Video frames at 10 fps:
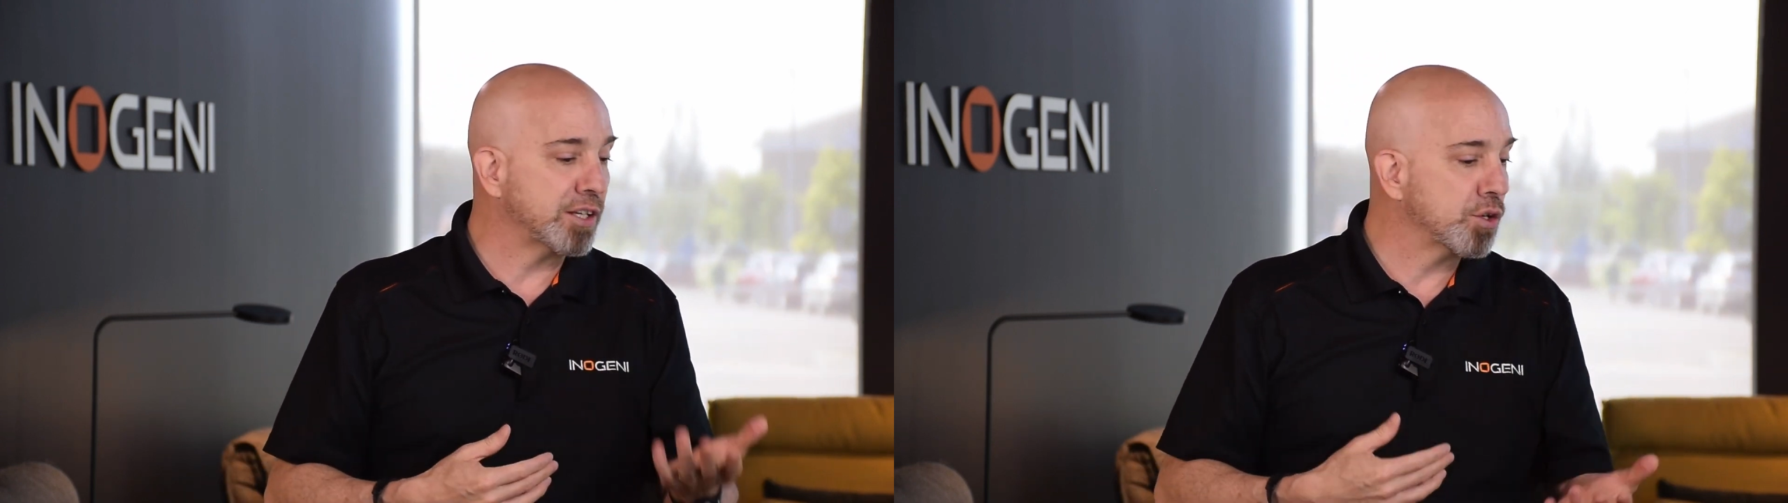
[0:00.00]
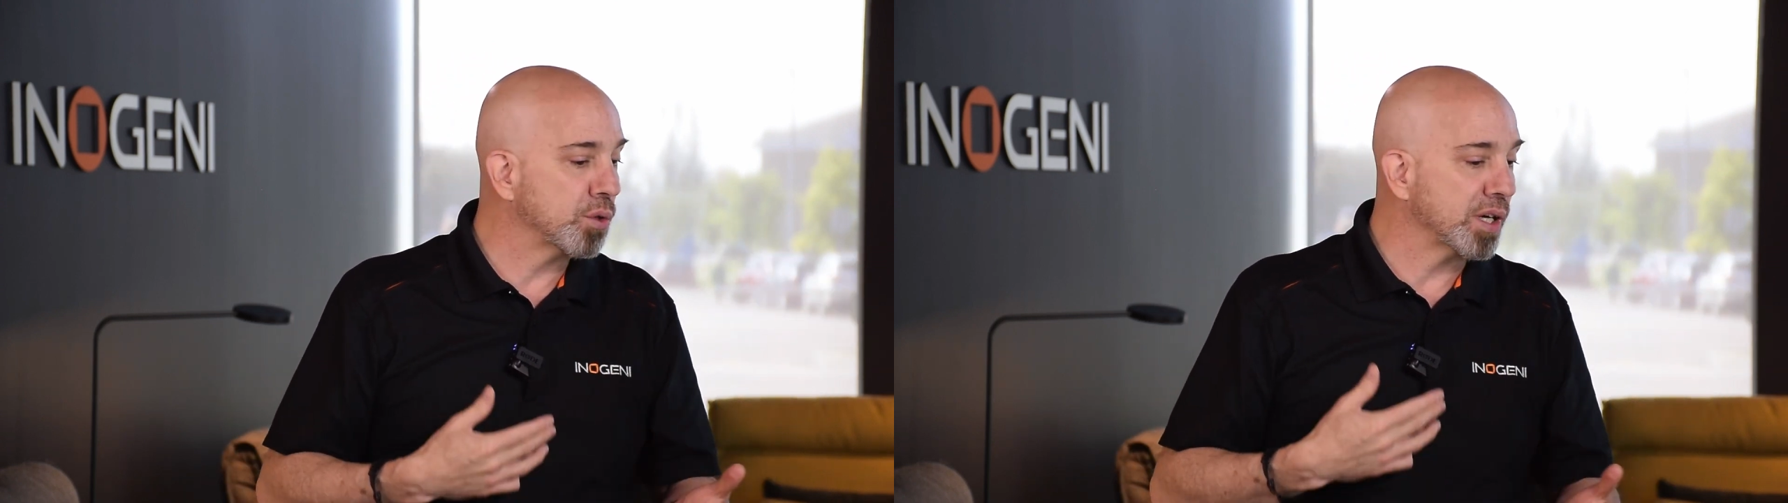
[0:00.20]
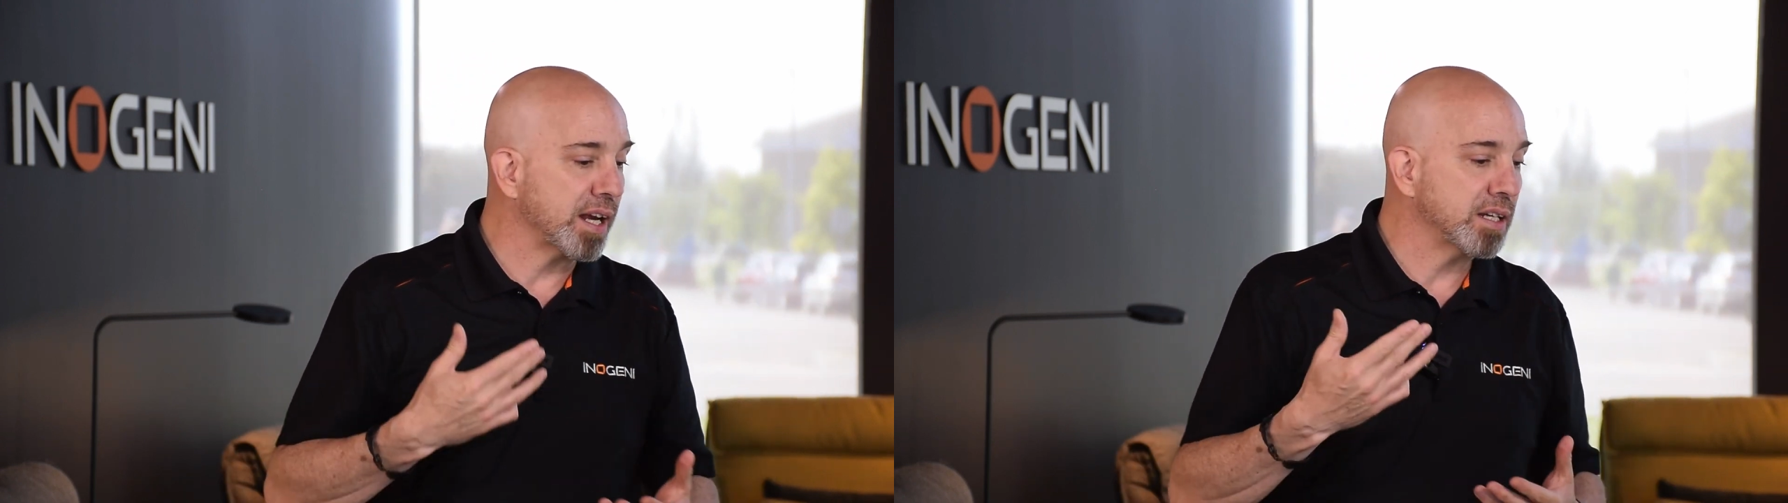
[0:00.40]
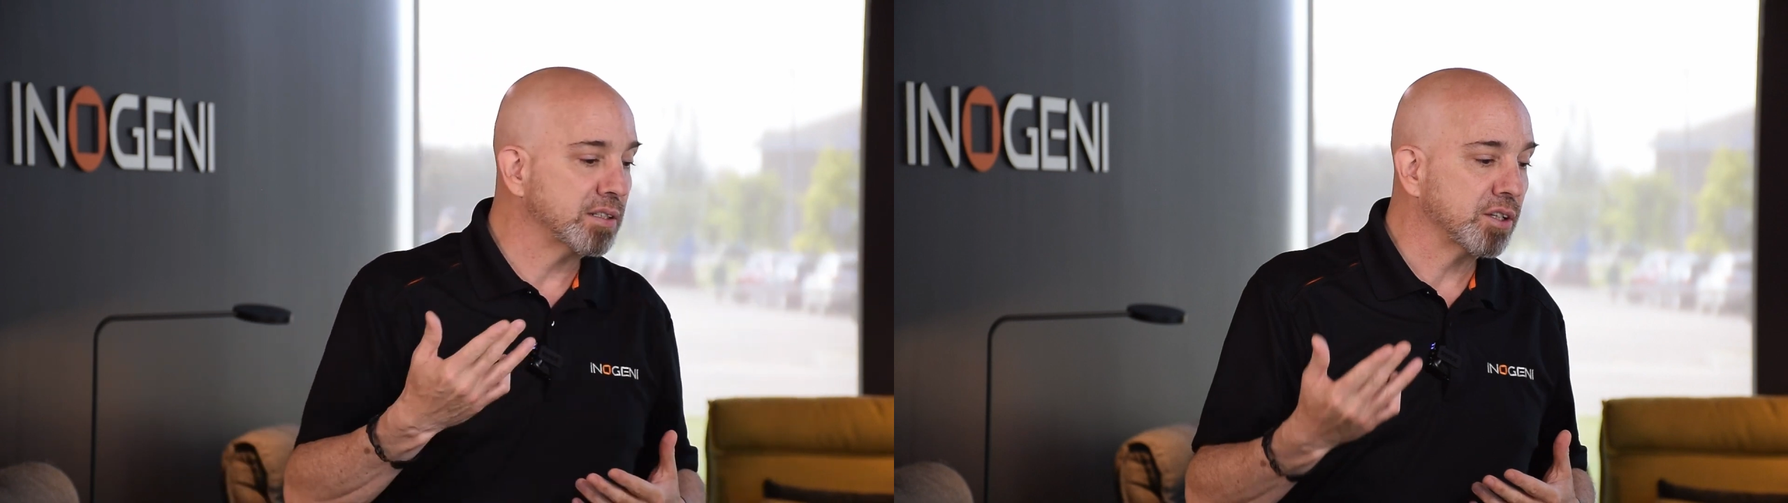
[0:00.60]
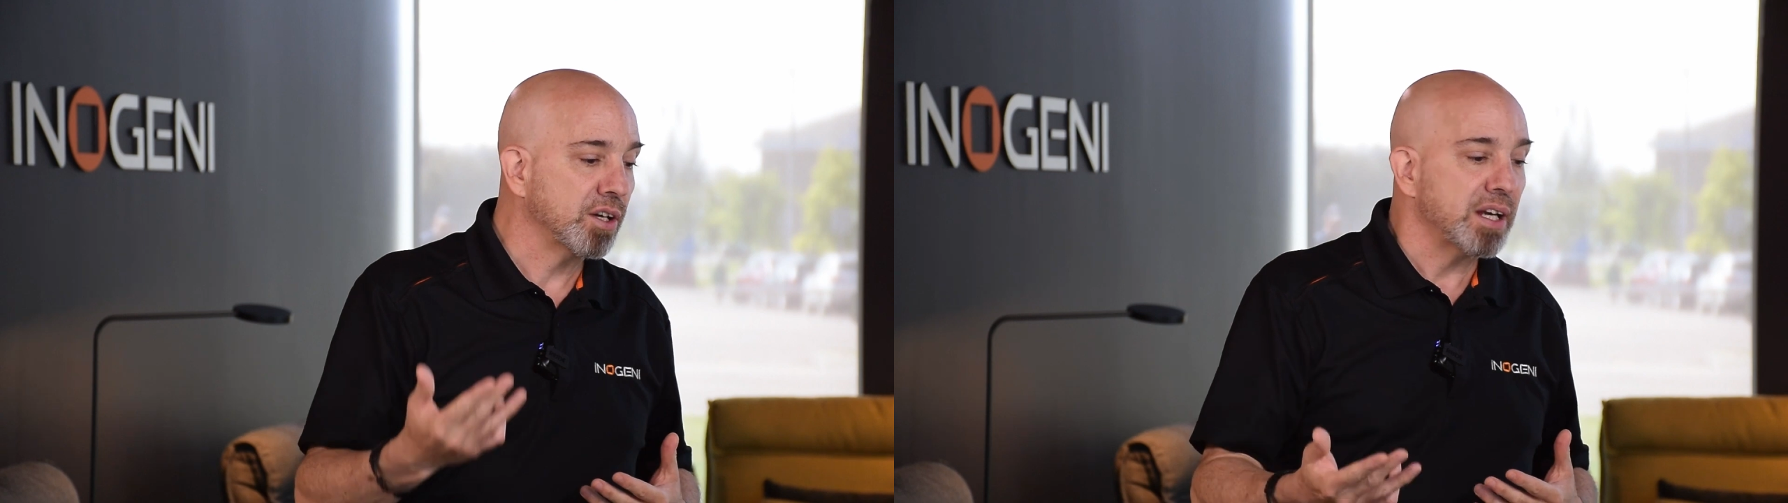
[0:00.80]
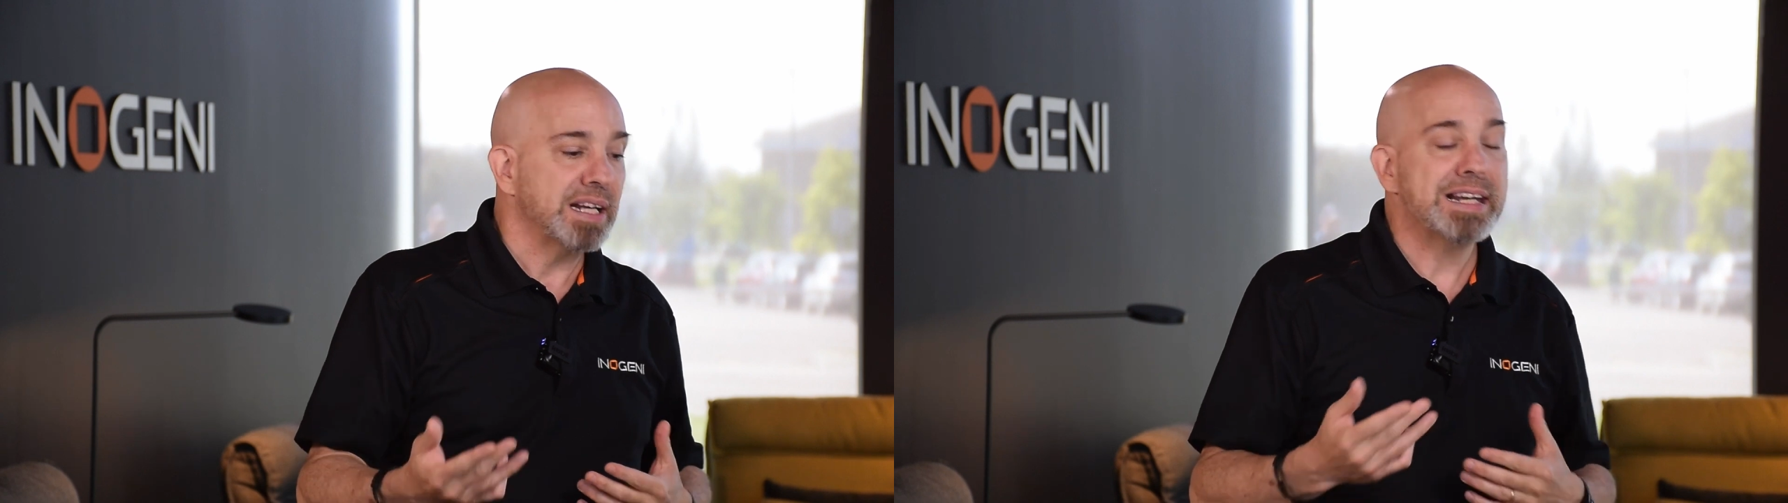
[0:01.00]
such as